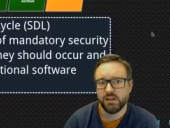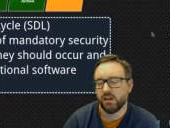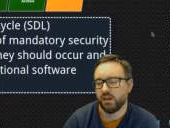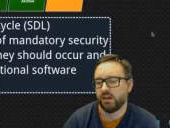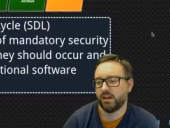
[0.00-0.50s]

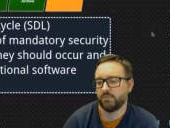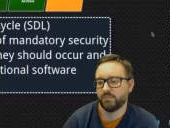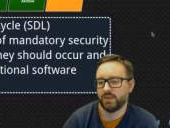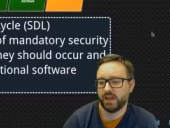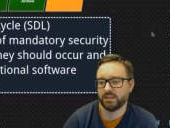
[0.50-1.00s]
um,
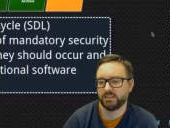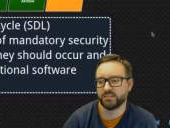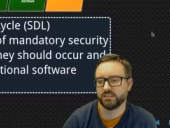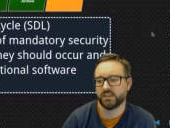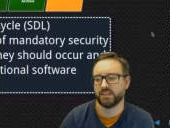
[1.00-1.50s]
and
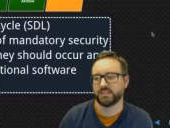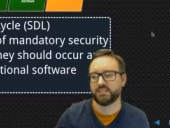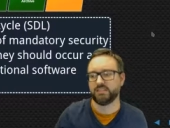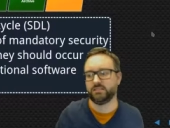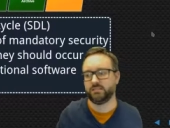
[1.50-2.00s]
it's
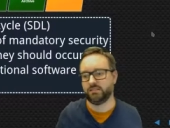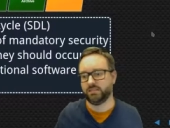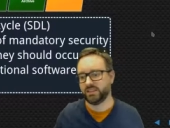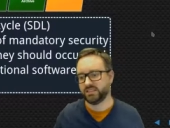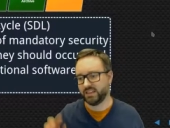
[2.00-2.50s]

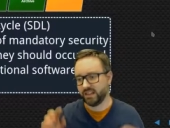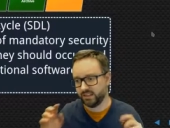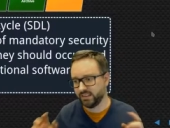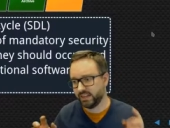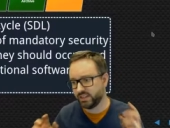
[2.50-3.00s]
this like
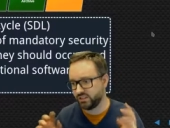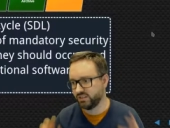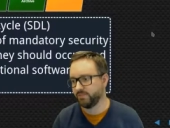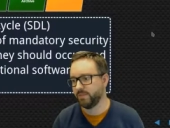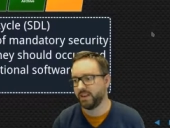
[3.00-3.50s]
collection of
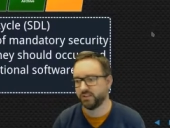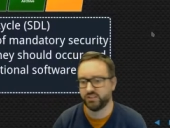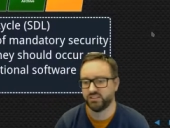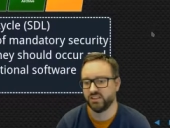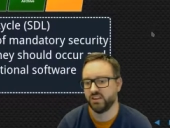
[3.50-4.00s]
mandatory
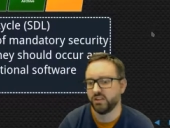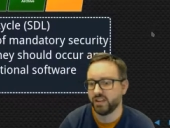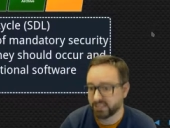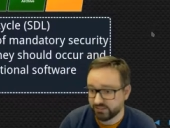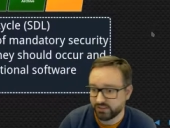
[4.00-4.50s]
security
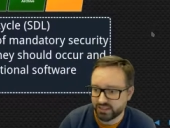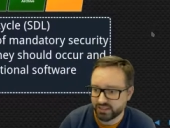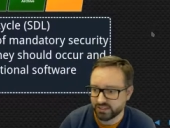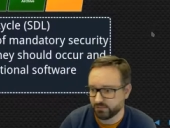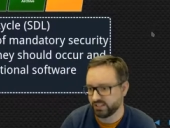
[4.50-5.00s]
activities
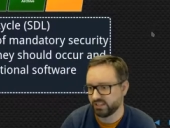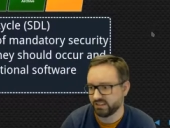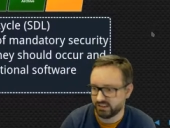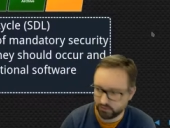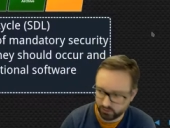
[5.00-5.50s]
presented in
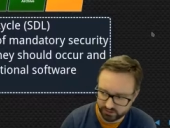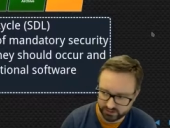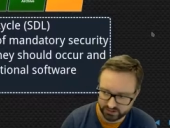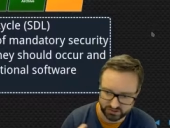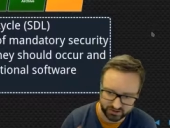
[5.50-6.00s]
the order they
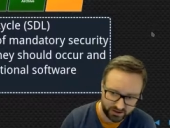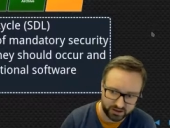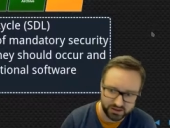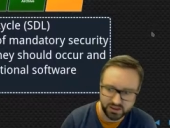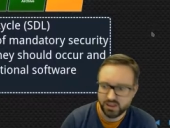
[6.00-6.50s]
should occur
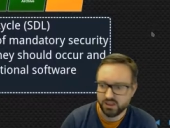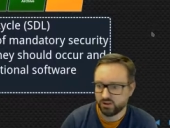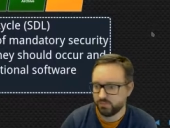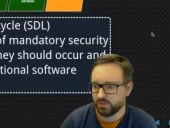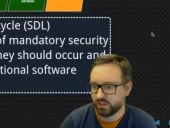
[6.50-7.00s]

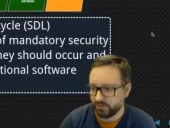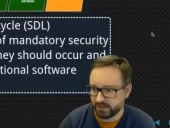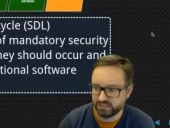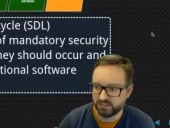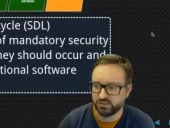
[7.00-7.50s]
grouped by the phases
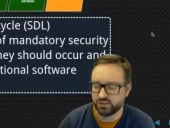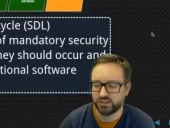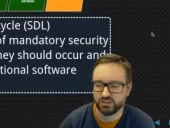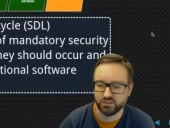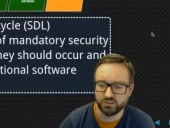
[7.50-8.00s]
of the
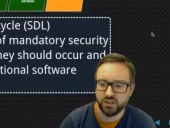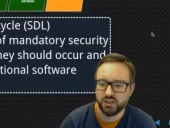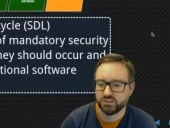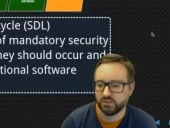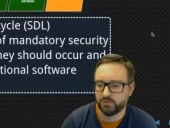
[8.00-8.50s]
traditional
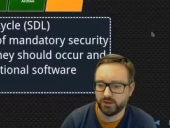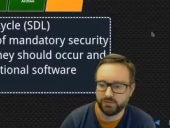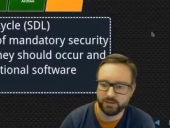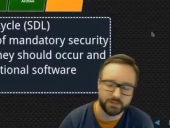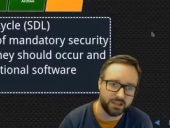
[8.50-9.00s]
software
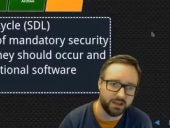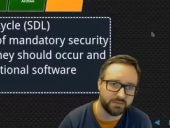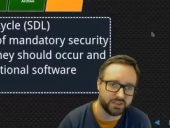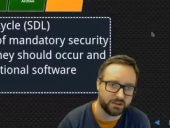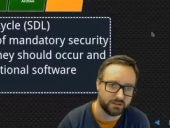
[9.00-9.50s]
development
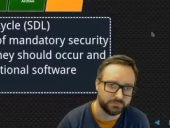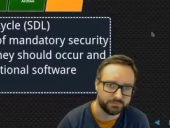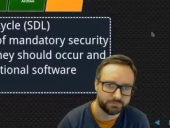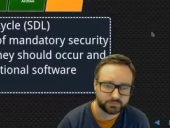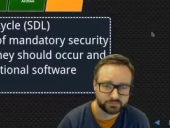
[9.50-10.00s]
lifecycle,
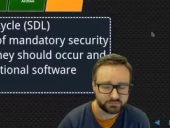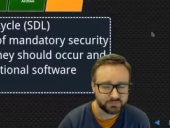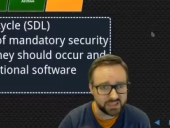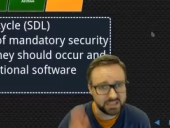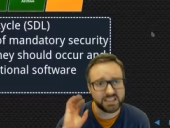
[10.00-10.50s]

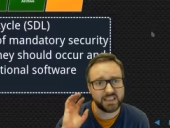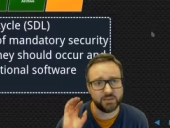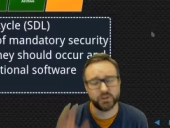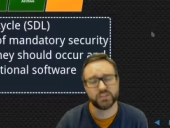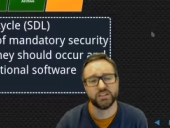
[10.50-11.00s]
is that they
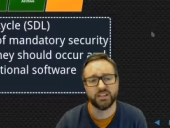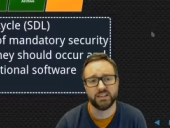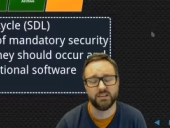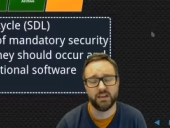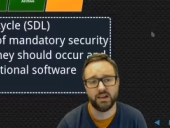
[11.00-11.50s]
originally
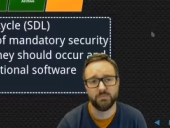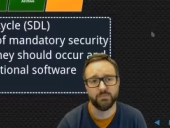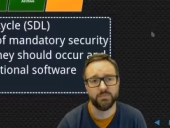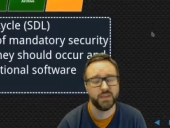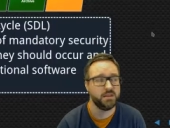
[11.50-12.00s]
um,
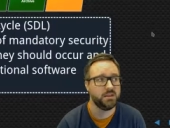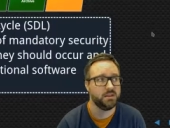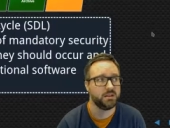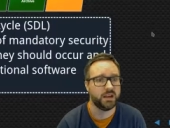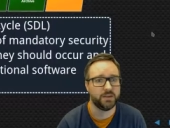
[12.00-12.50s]

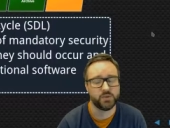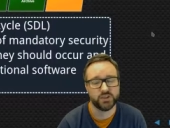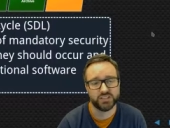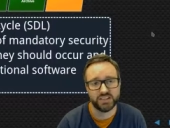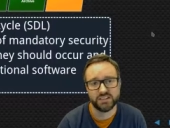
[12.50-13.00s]
kind of
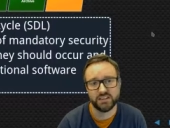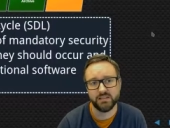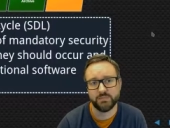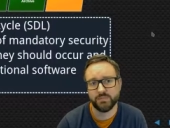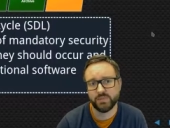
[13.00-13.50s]
presented it,
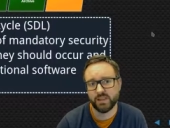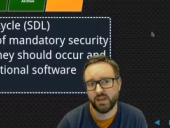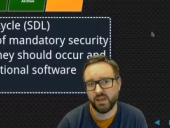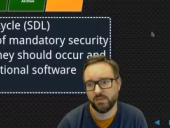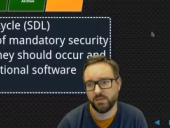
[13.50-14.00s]

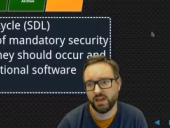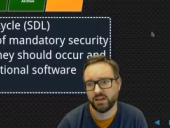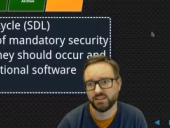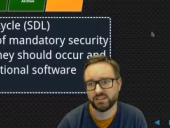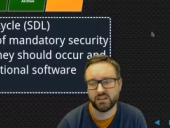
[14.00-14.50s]
um, and
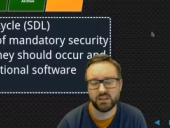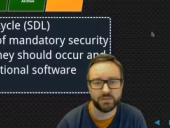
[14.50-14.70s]
it's kind of been